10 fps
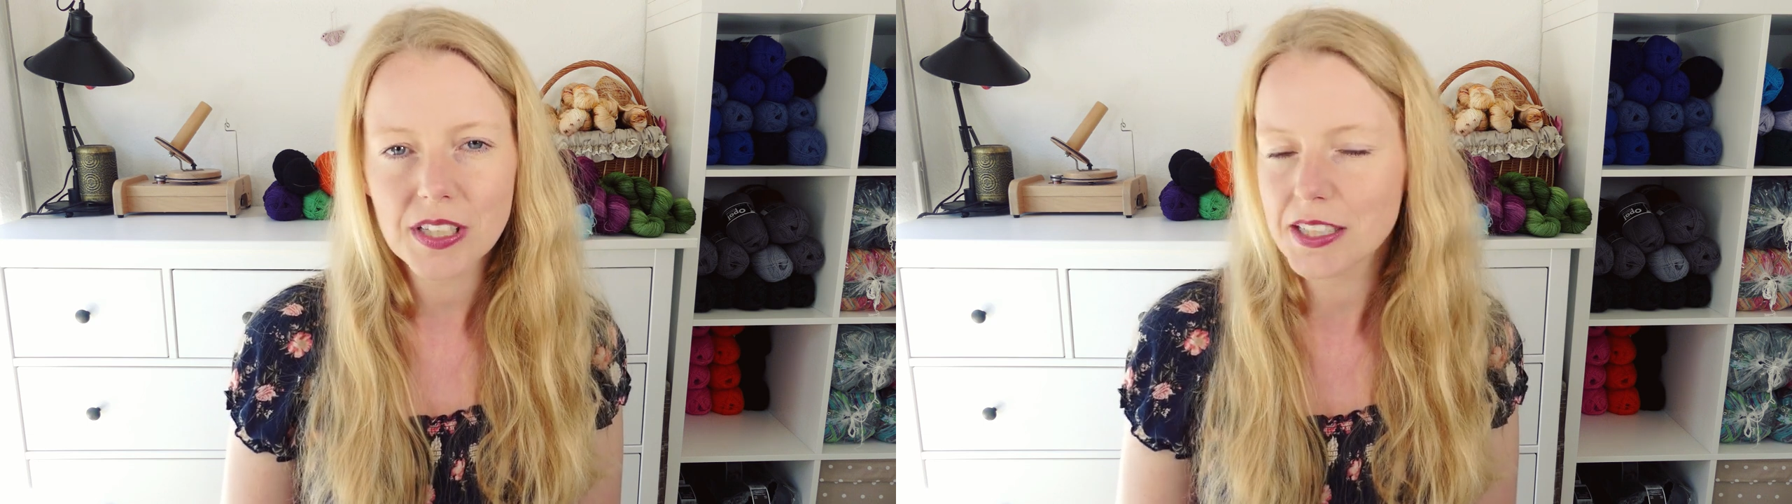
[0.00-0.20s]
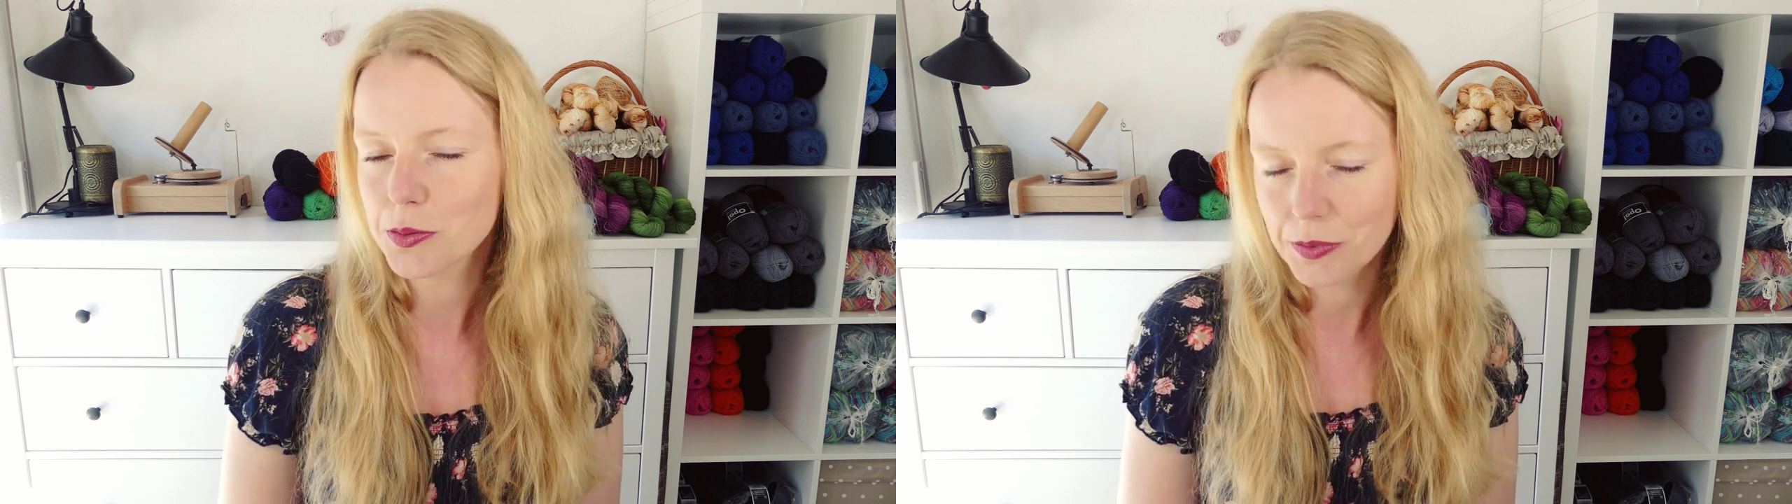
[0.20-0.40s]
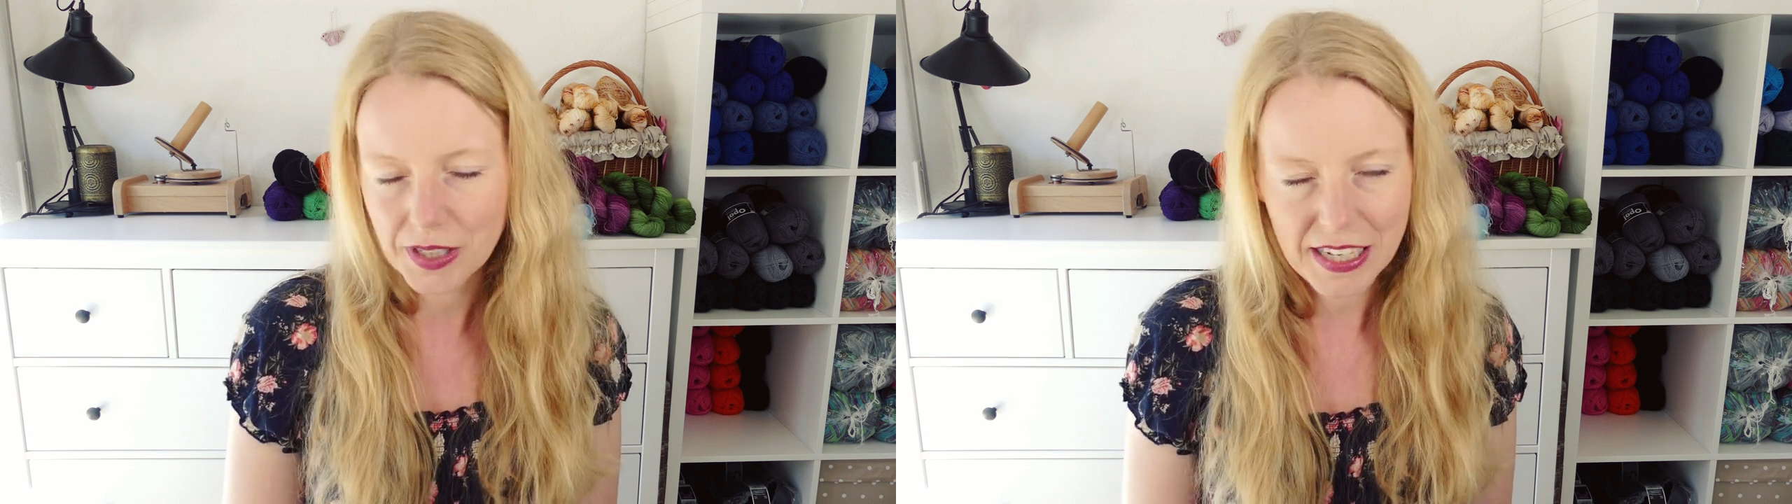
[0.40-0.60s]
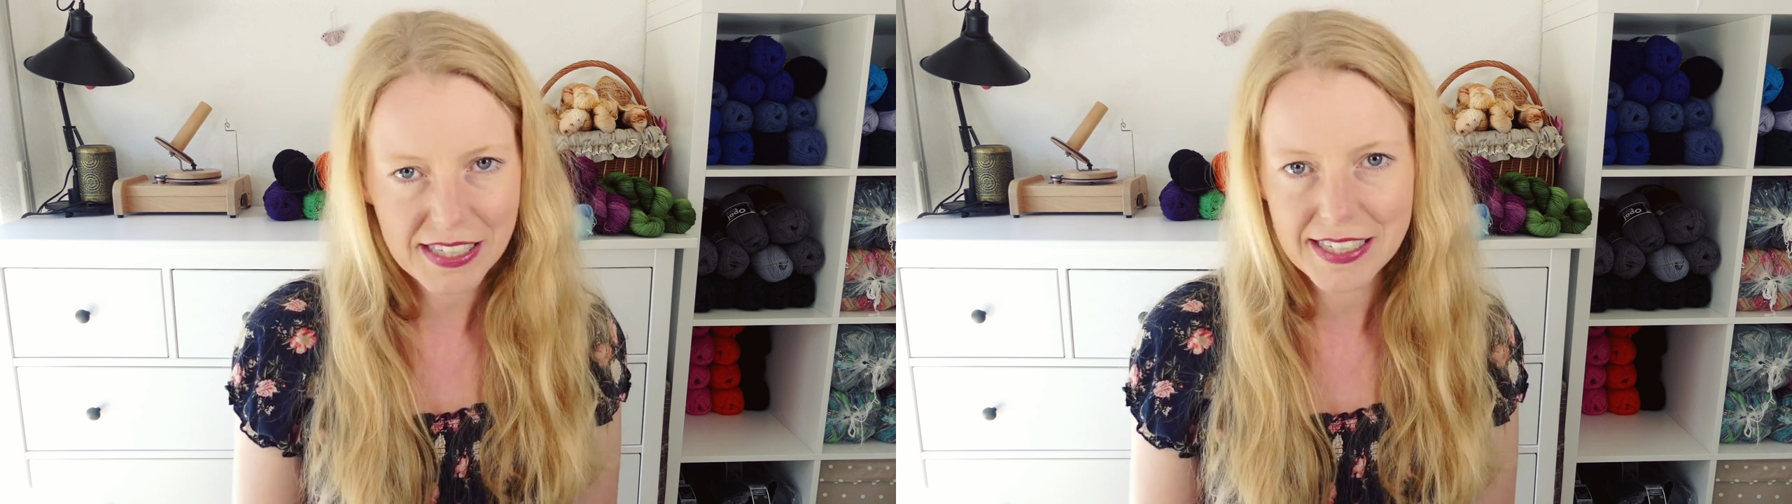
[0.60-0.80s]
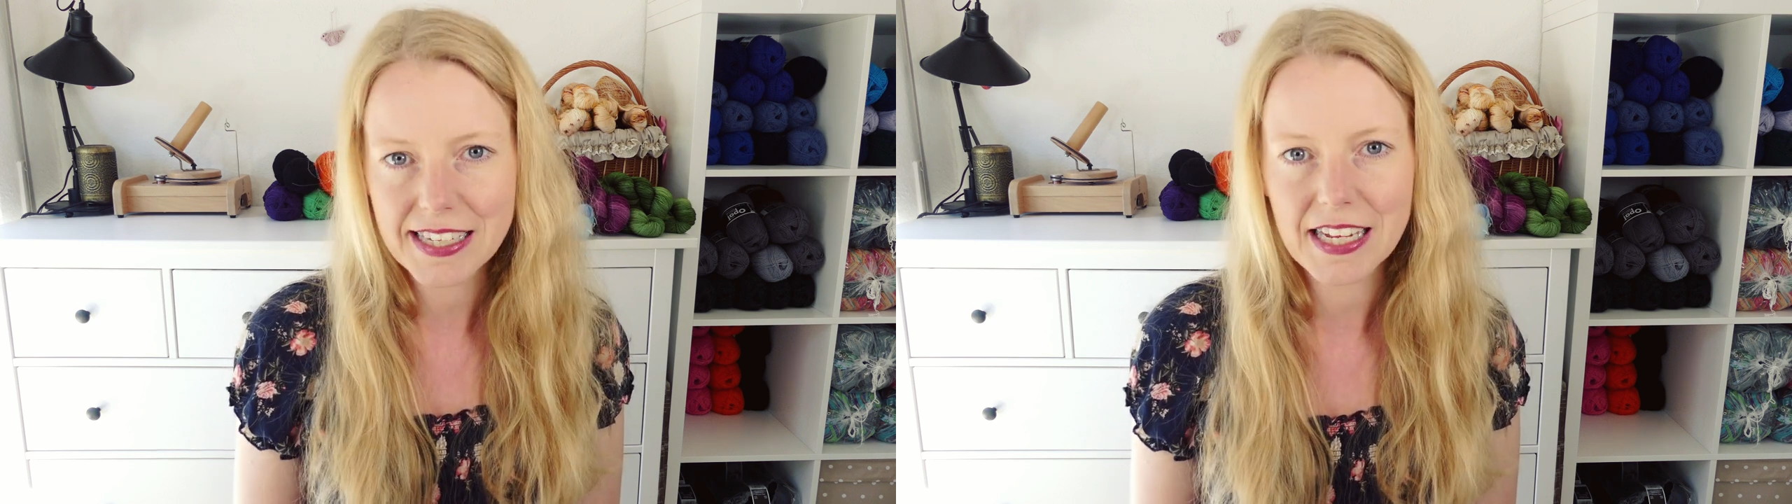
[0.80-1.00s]
As as
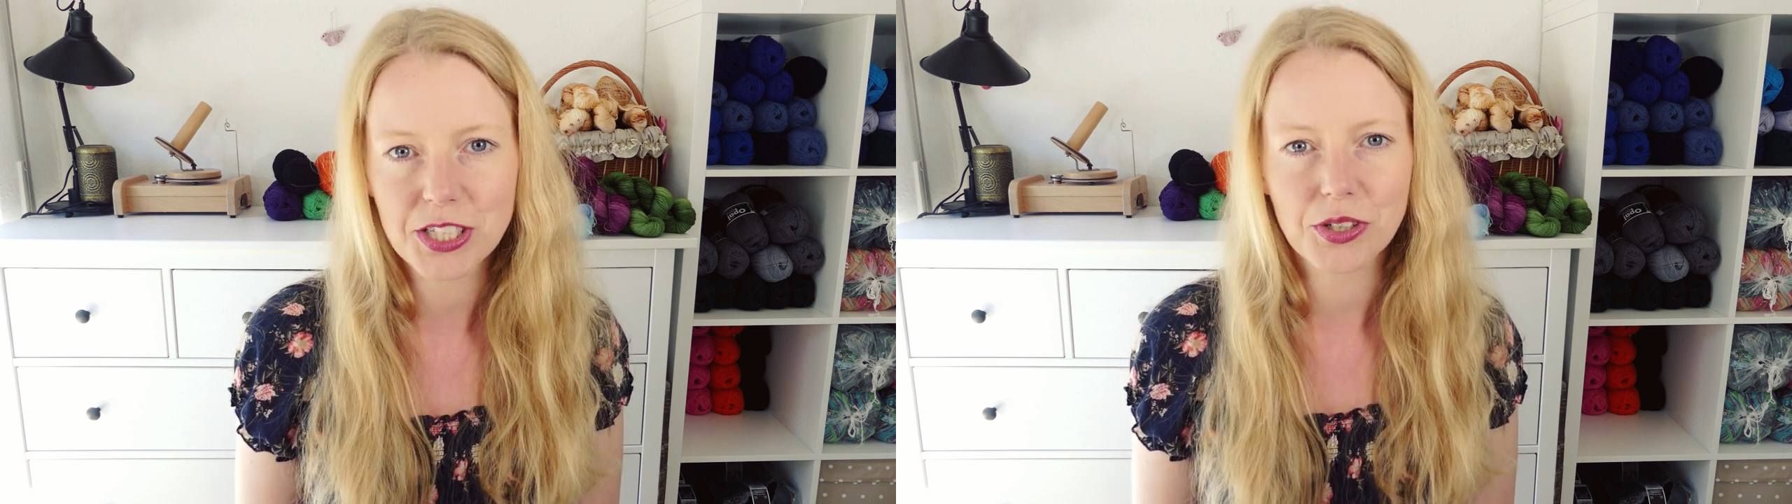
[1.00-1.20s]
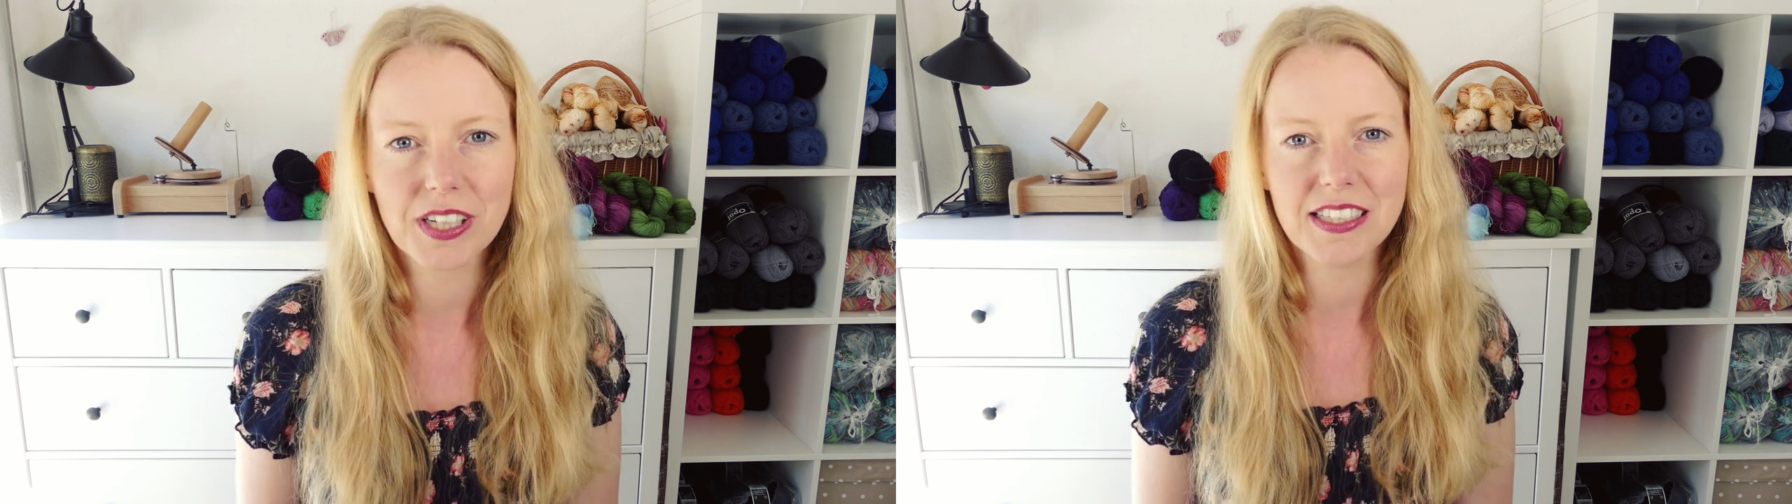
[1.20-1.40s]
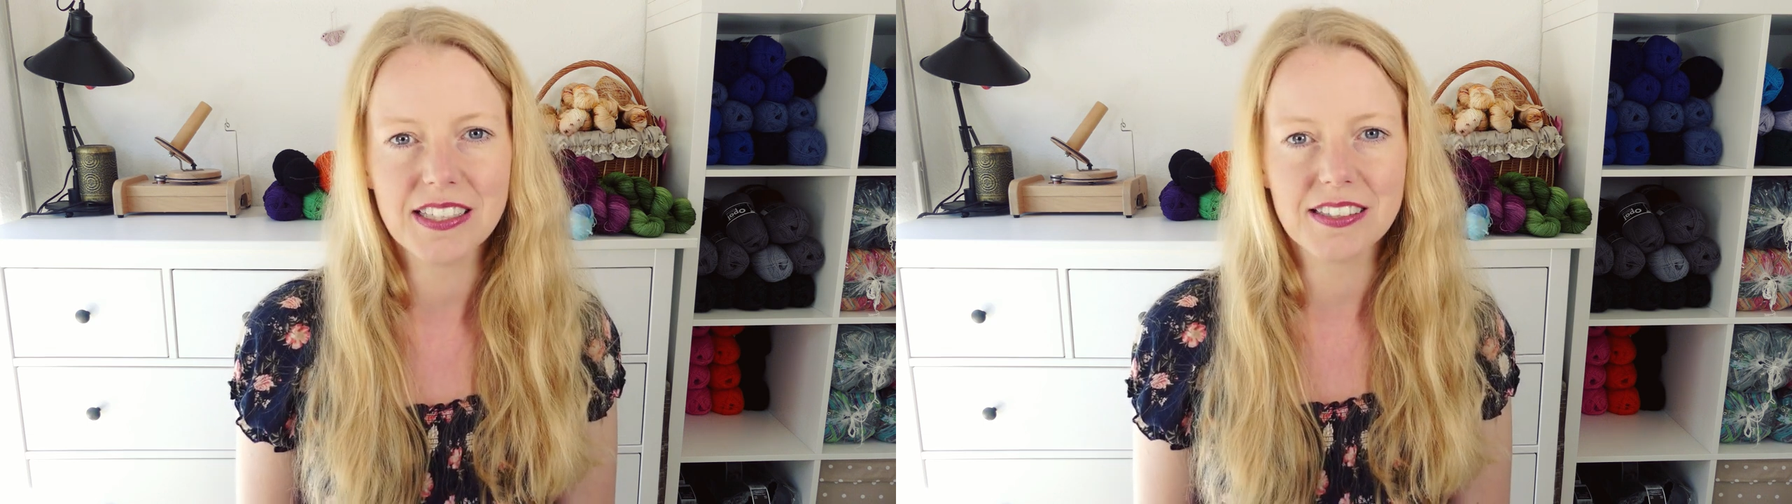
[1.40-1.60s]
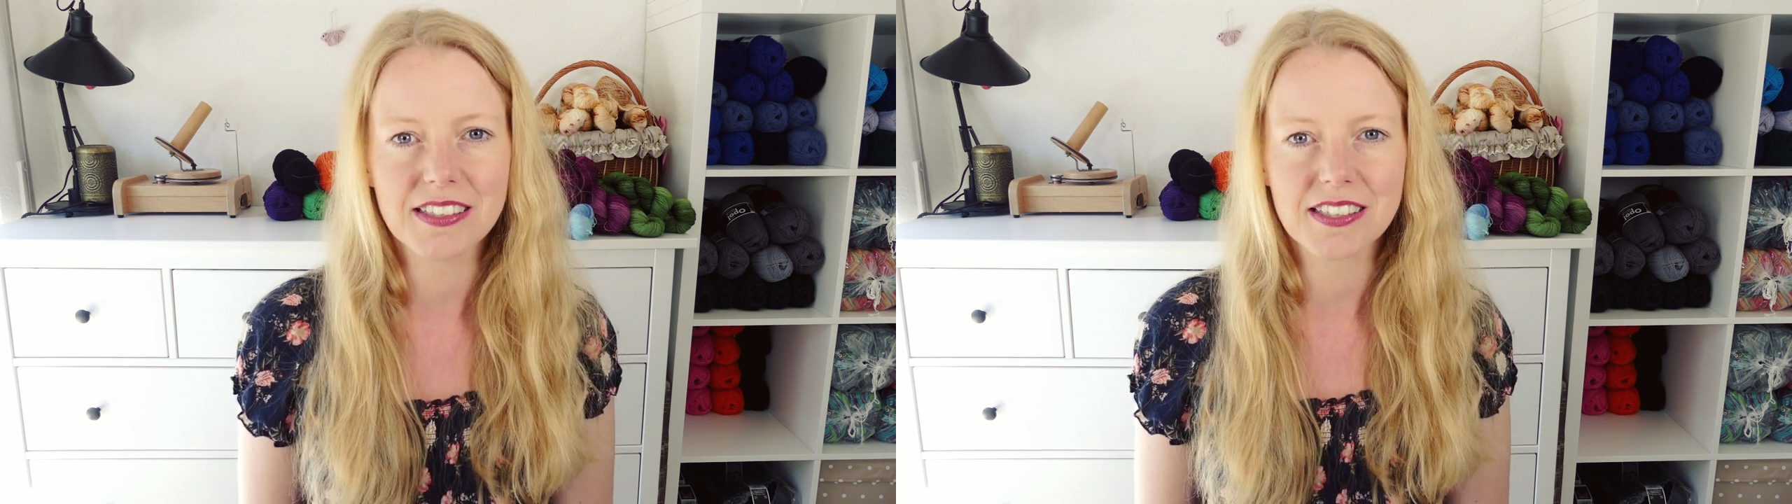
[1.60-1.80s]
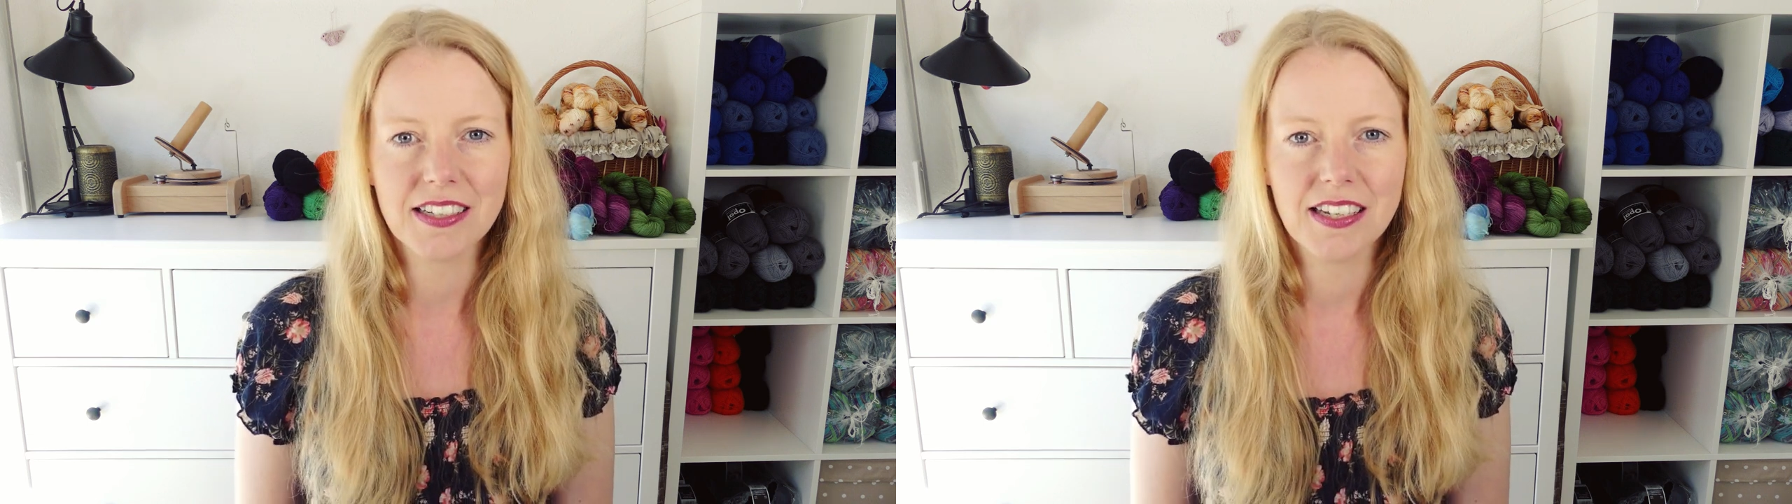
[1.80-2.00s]
I said, you can knit it